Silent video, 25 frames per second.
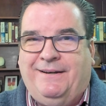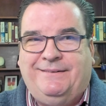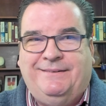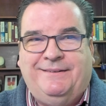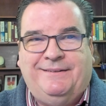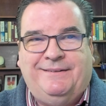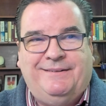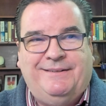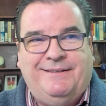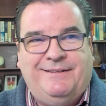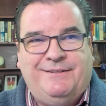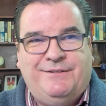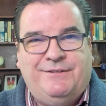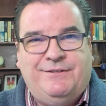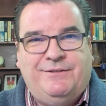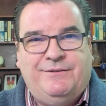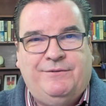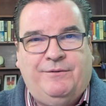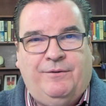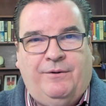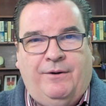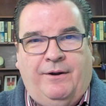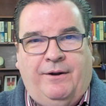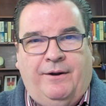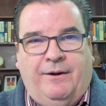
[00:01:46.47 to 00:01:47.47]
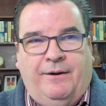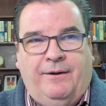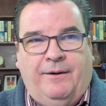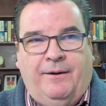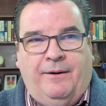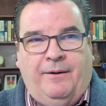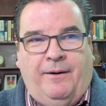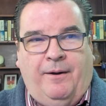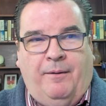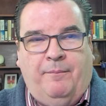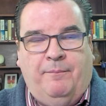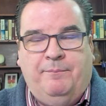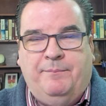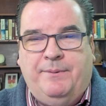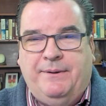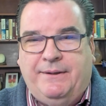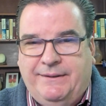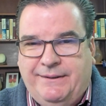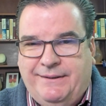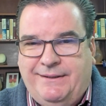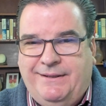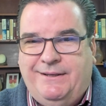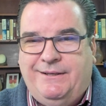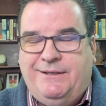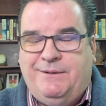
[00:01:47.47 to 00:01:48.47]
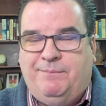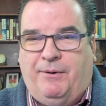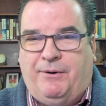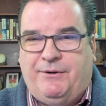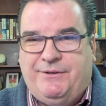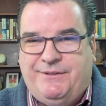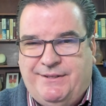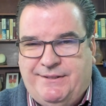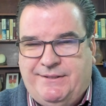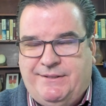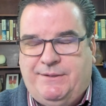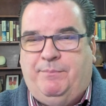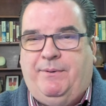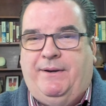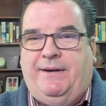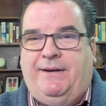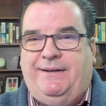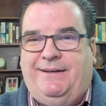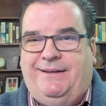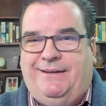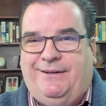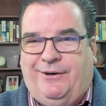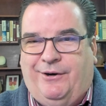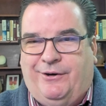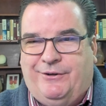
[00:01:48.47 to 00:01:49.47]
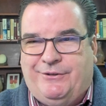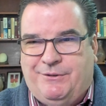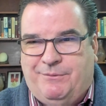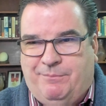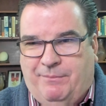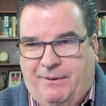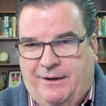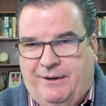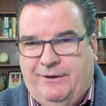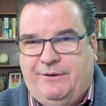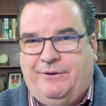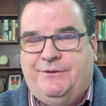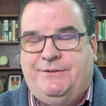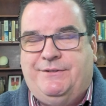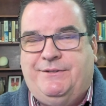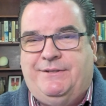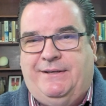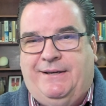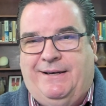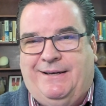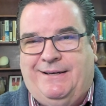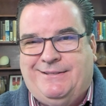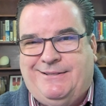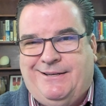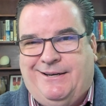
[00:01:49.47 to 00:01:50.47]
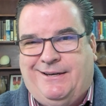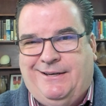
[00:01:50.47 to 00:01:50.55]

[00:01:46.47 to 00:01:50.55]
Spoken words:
this ability to participate in our democracy as a